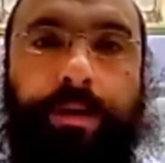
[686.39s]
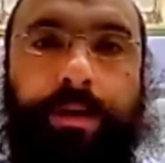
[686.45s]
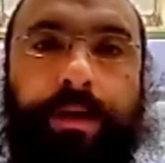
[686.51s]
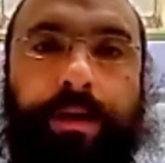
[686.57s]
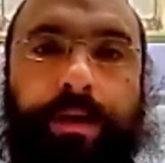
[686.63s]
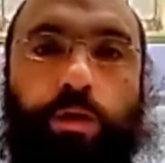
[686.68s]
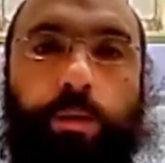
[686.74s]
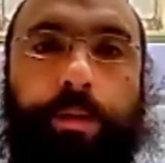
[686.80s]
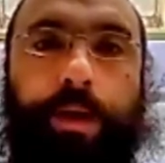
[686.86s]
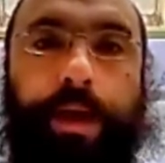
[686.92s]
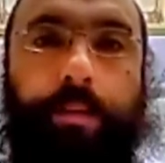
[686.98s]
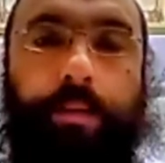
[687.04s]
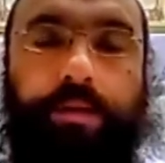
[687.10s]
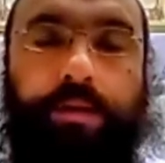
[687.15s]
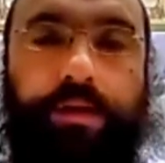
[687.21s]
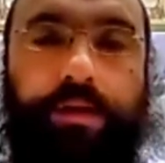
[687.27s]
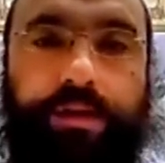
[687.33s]
will be
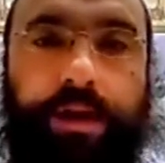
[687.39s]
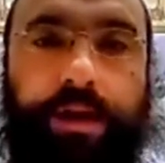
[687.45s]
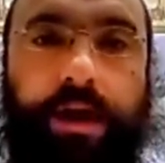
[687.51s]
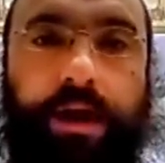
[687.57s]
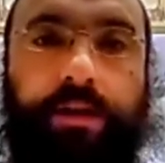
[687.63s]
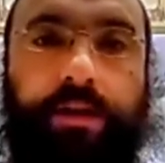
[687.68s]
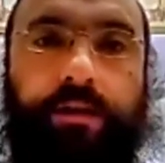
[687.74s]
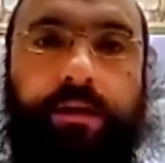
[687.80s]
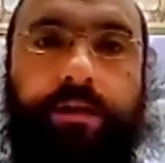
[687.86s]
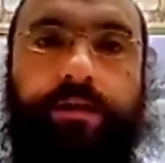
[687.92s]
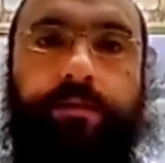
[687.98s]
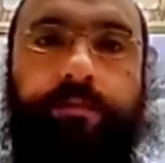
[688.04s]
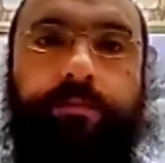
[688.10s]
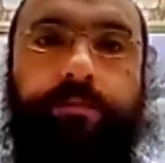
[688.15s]
able to see godliness.